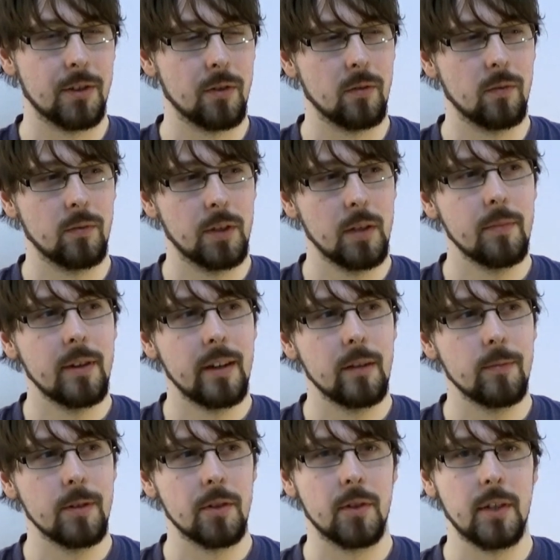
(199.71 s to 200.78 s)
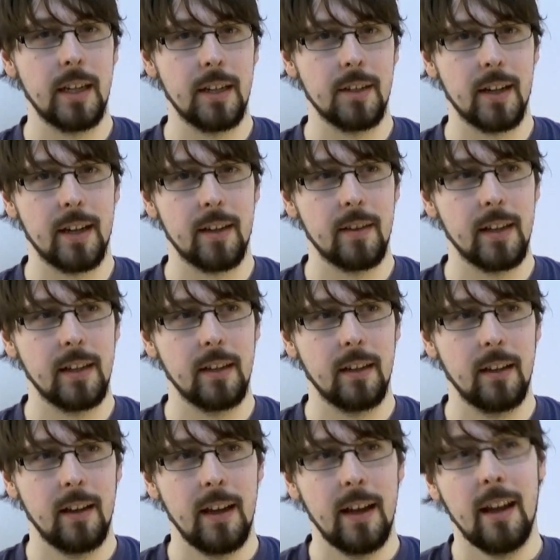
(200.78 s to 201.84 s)
So something I will say is that I think
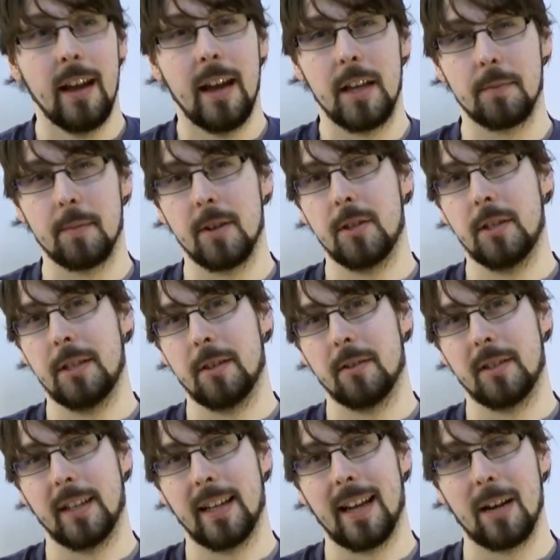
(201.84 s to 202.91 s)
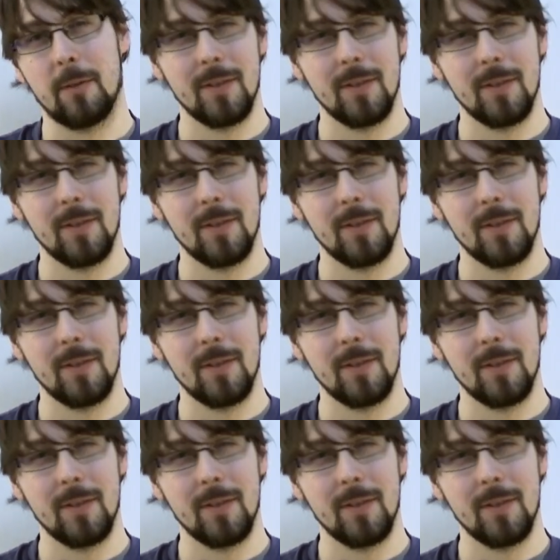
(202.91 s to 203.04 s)
it's much easier to get.